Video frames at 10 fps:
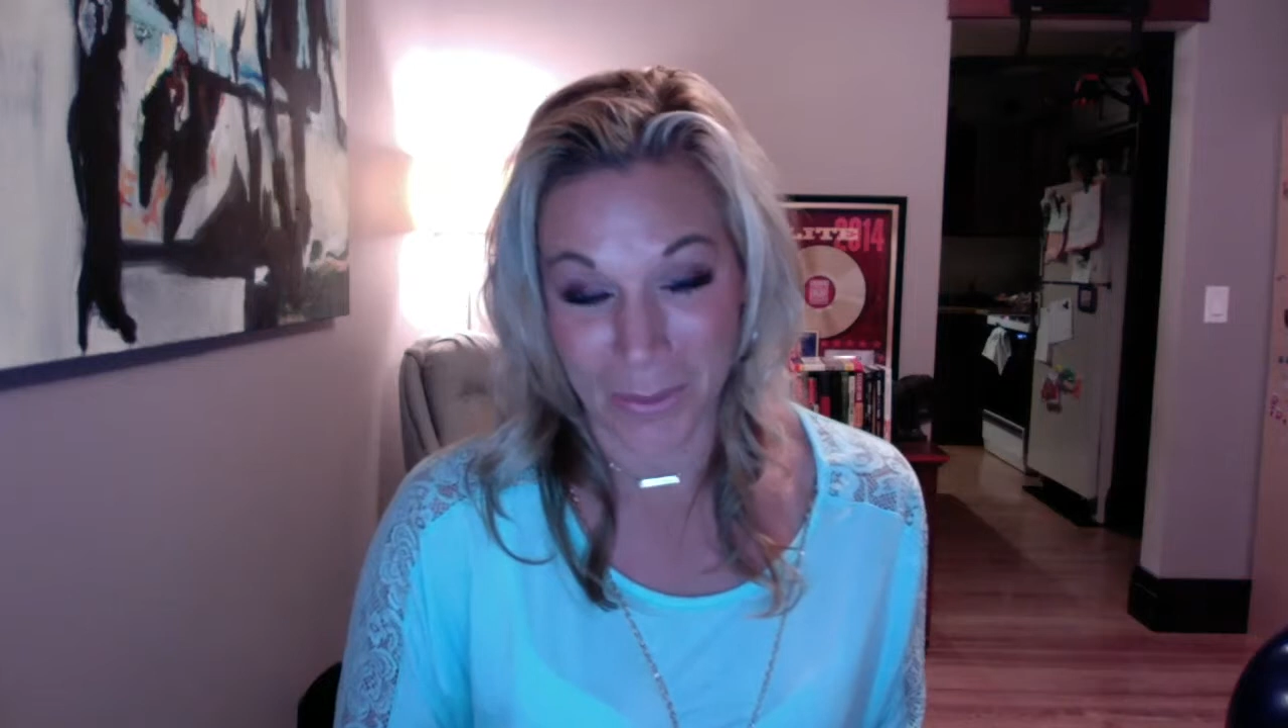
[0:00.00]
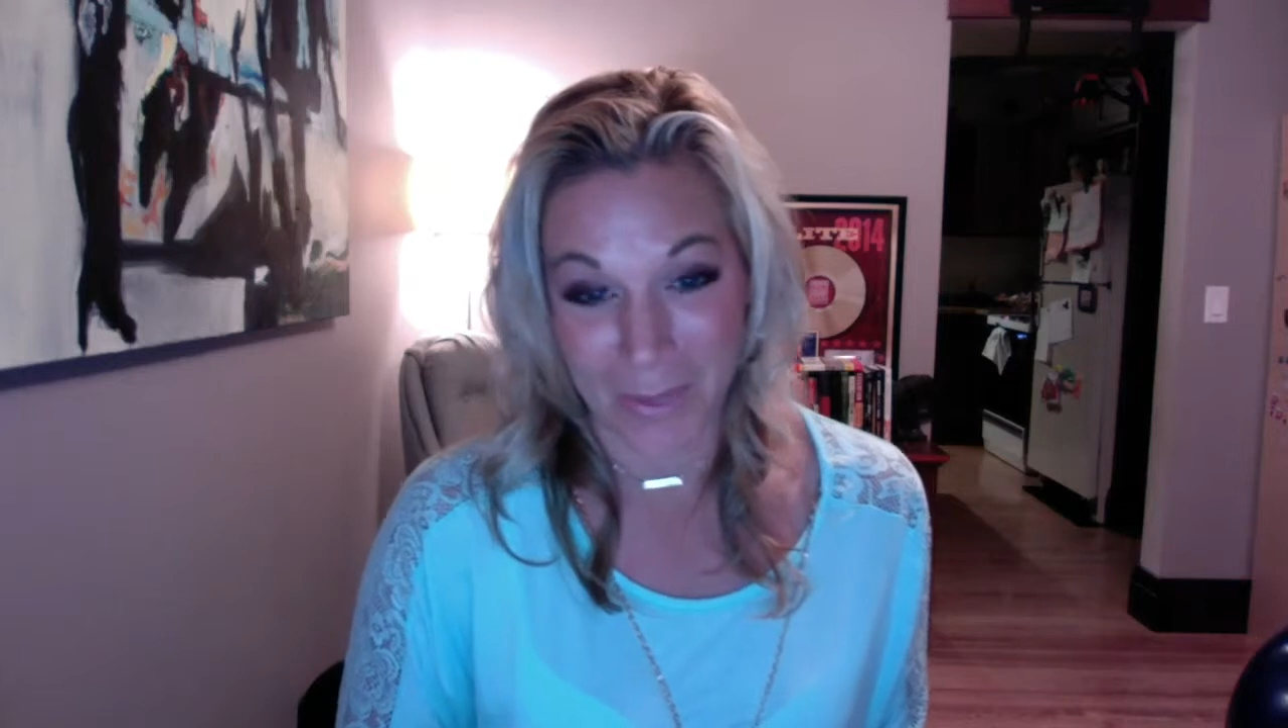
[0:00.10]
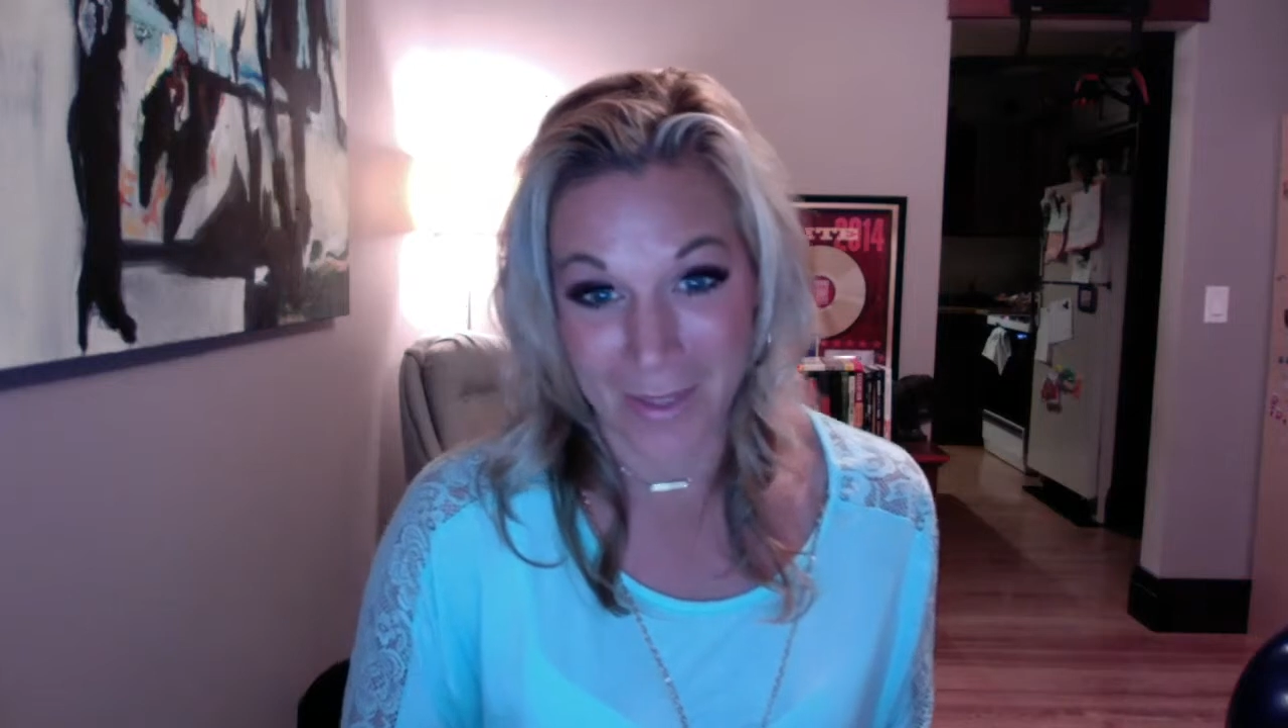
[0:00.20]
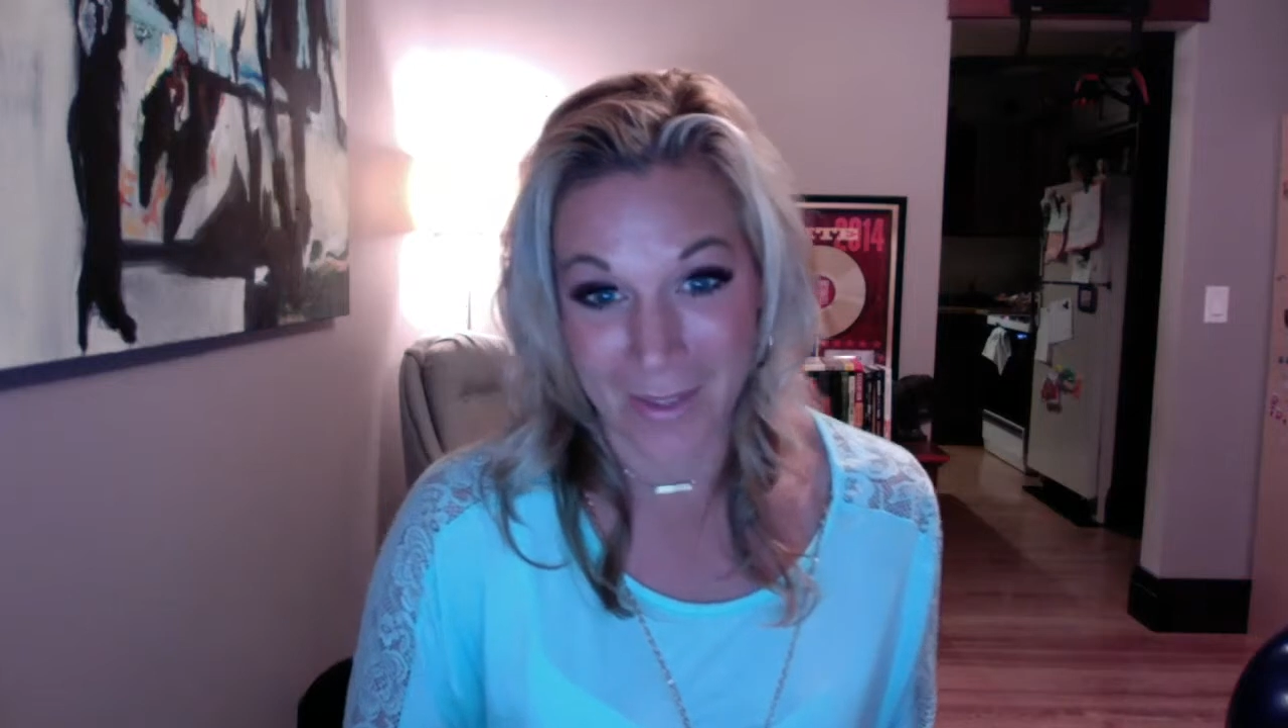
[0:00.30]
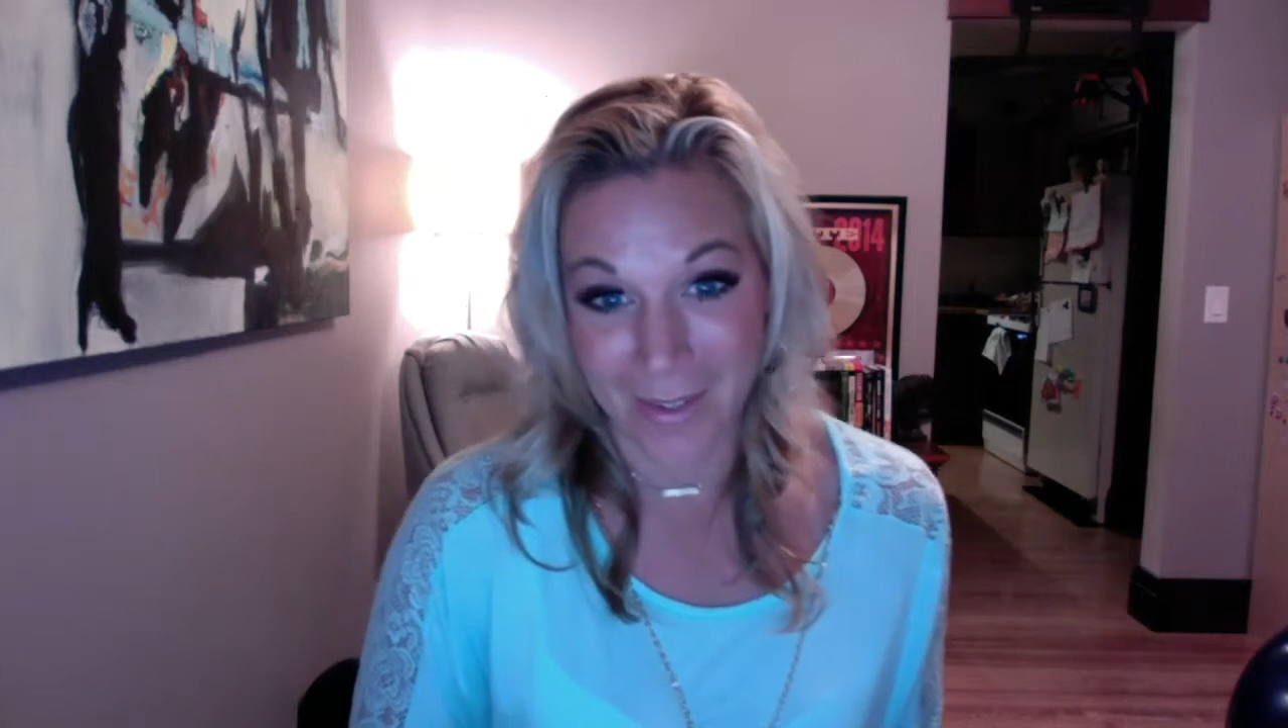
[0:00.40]
No
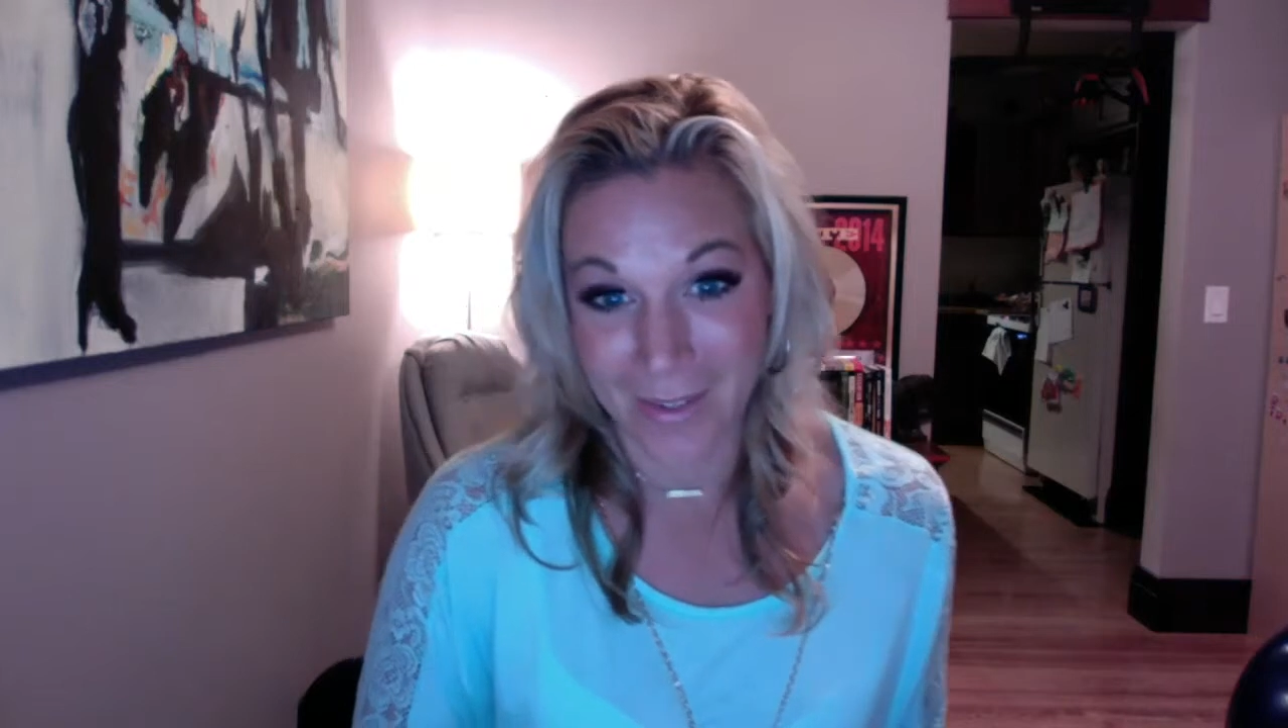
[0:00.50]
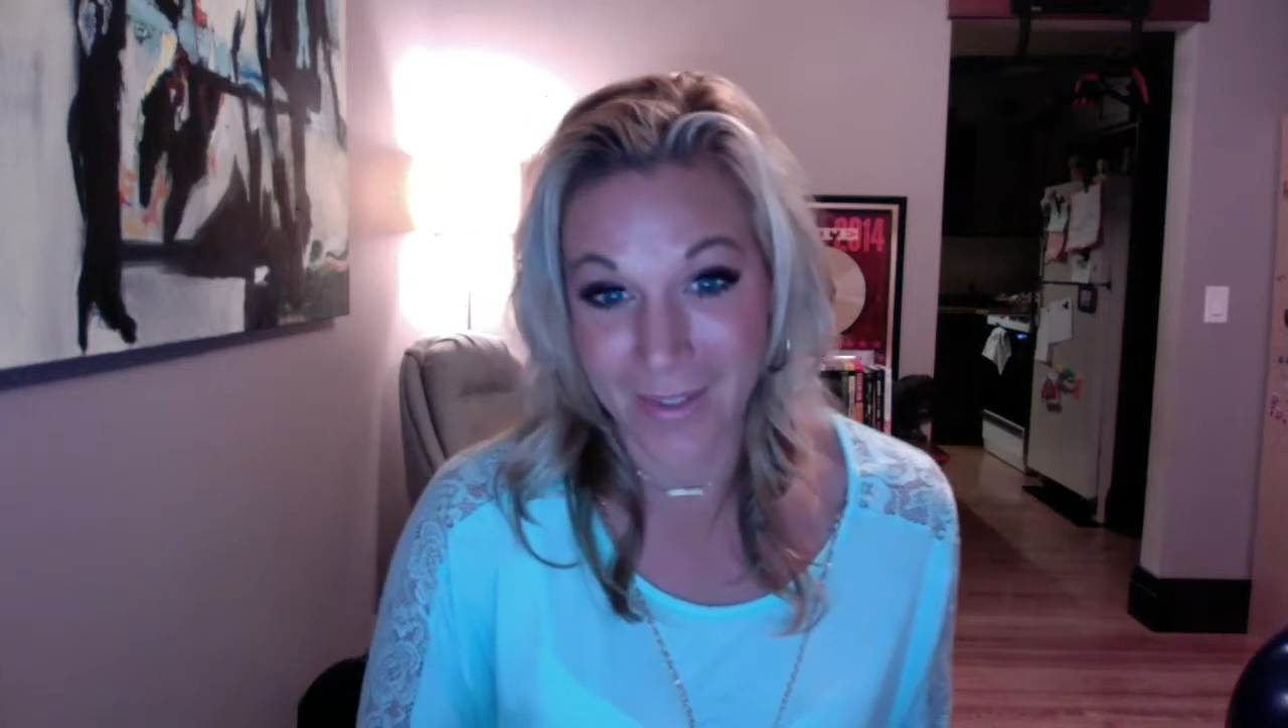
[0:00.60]
nothing.